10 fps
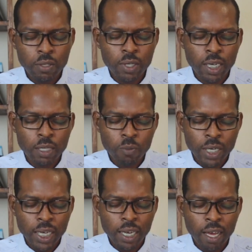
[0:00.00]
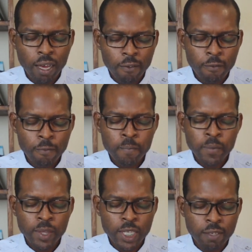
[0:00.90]
so that we can have
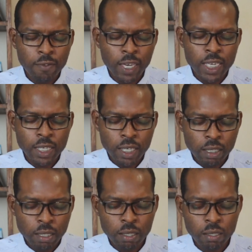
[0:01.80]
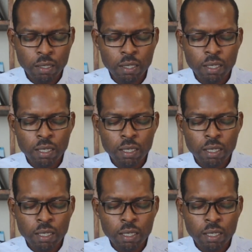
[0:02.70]
the divine nature